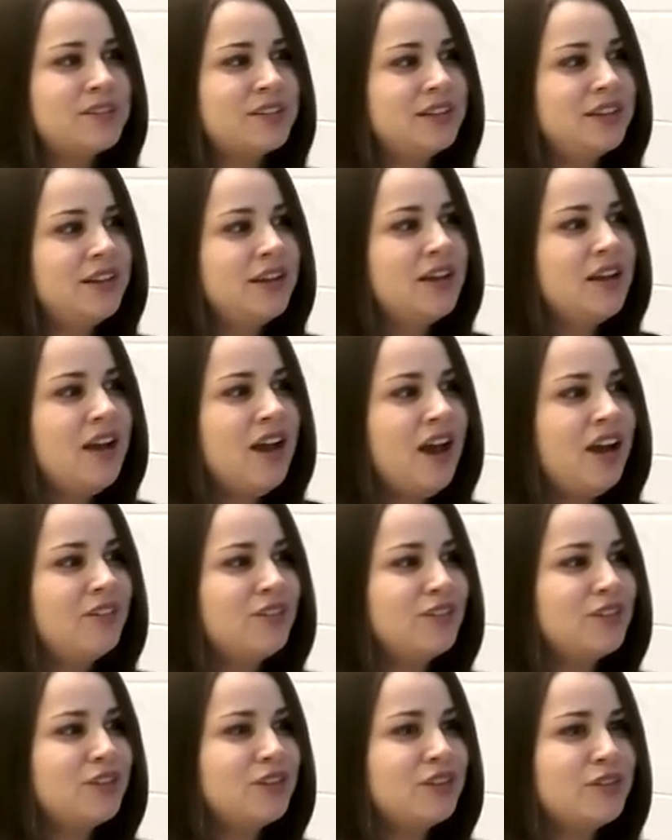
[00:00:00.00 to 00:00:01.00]
And I
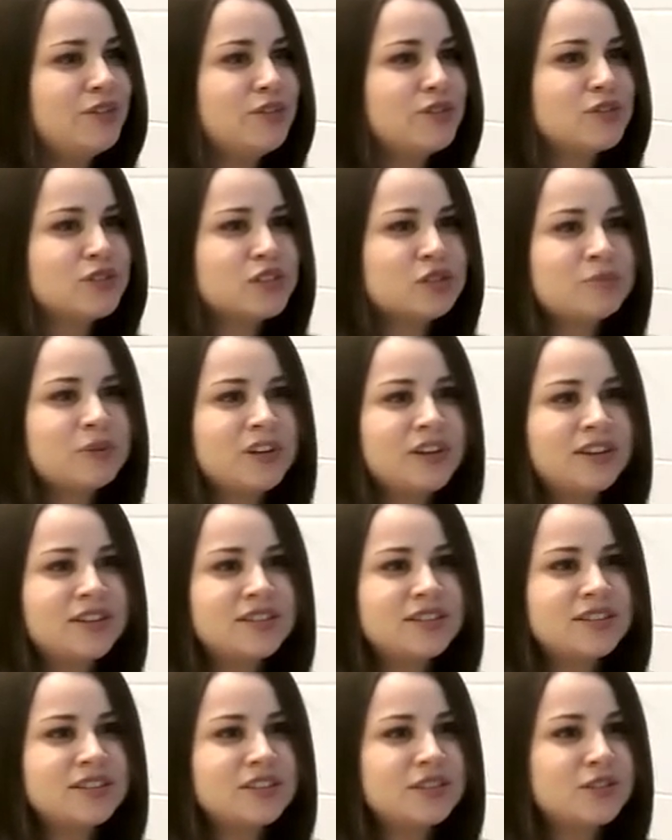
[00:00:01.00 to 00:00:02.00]
really love those
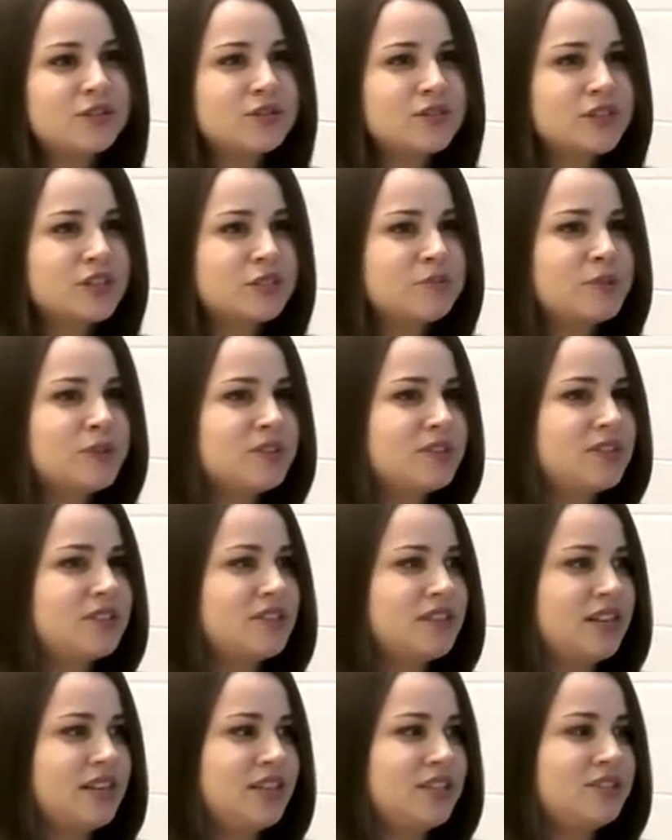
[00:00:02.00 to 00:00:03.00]
experiences, and those are experiences
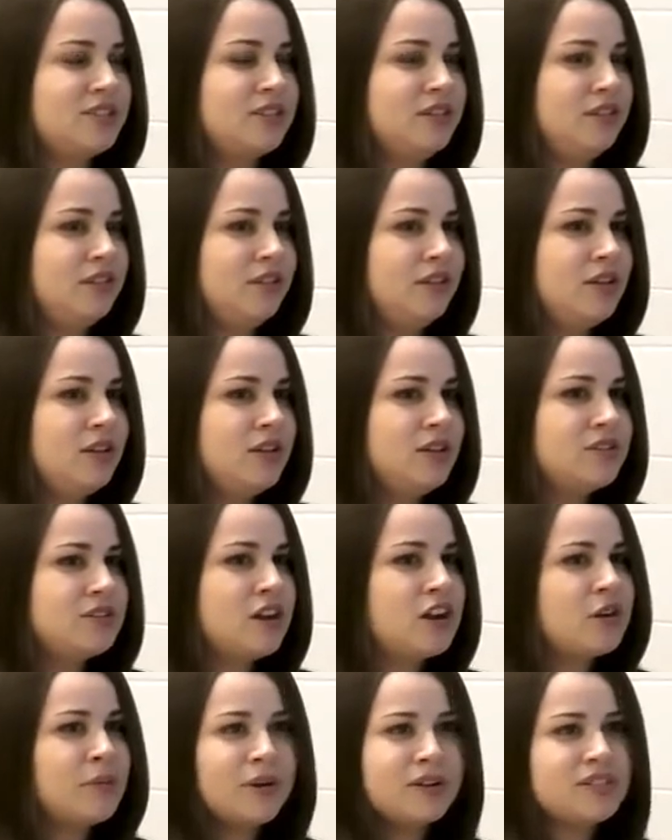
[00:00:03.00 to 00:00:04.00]
that I still
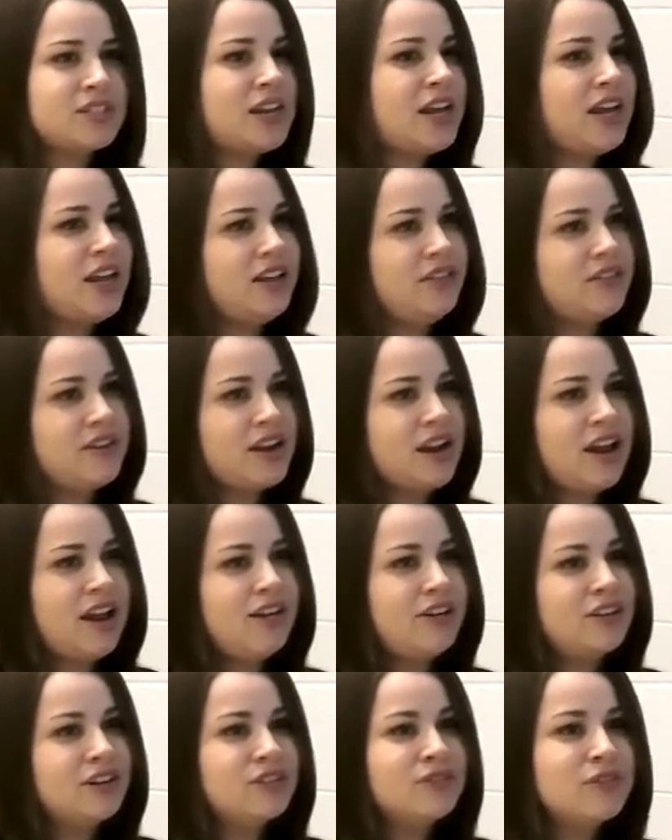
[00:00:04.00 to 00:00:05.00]
talk about today, even
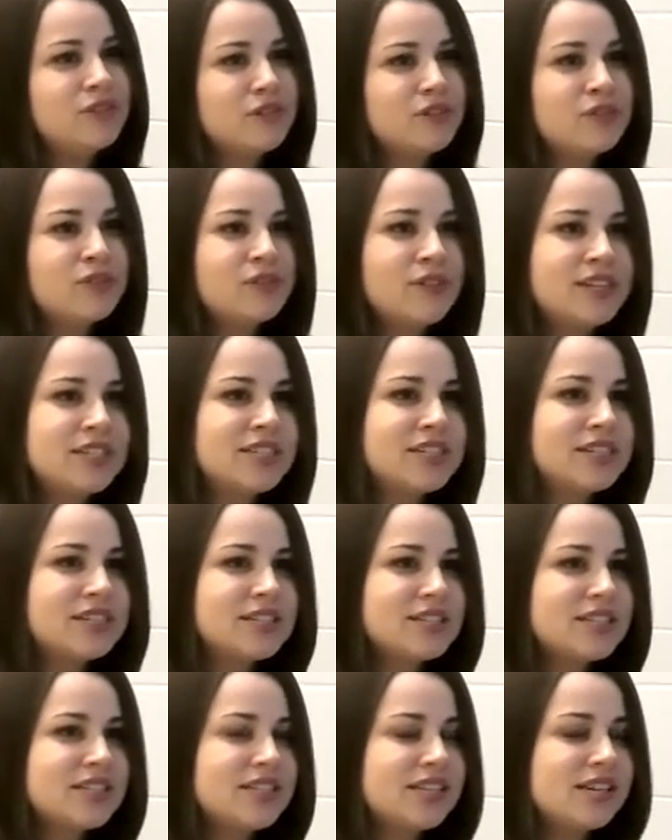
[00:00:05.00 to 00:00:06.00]
now, interviewing for
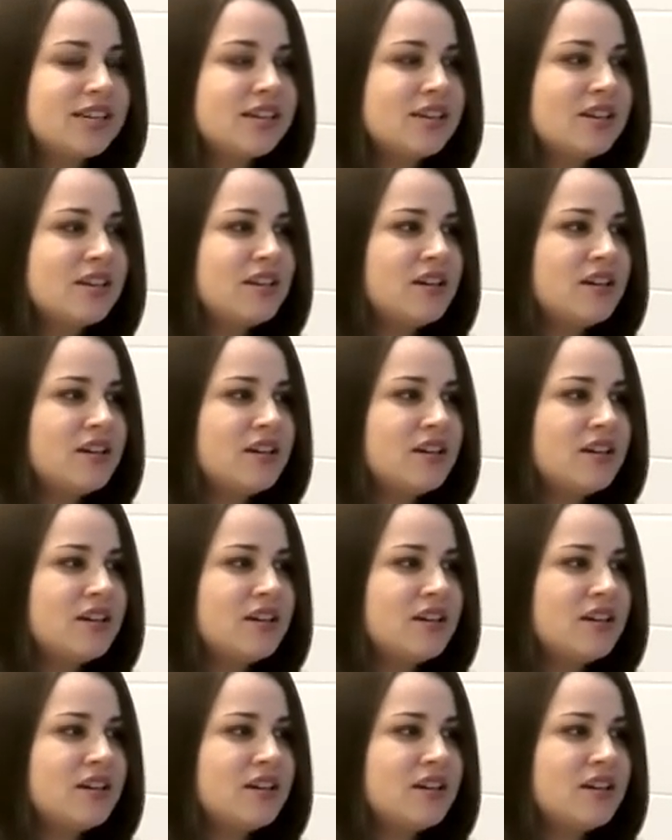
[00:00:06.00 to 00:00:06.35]
residency.